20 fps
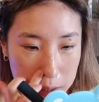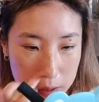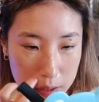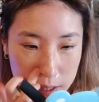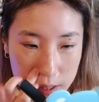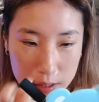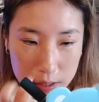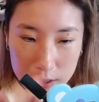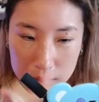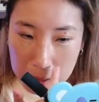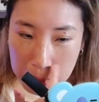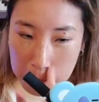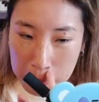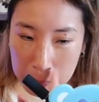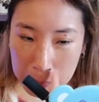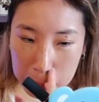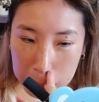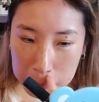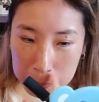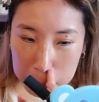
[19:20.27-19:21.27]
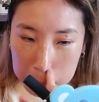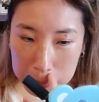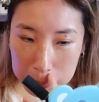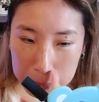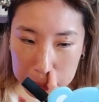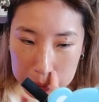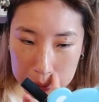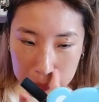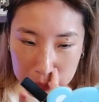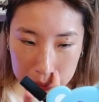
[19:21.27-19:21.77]
you guys um,
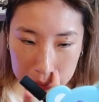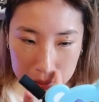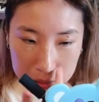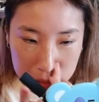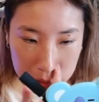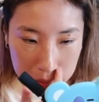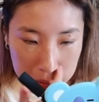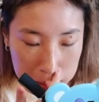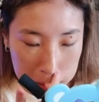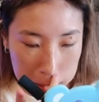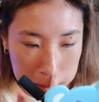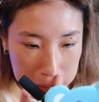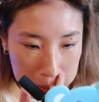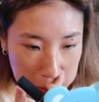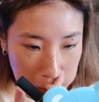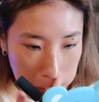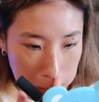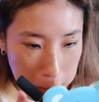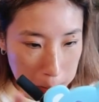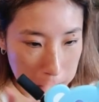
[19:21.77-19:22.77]
see my secrets.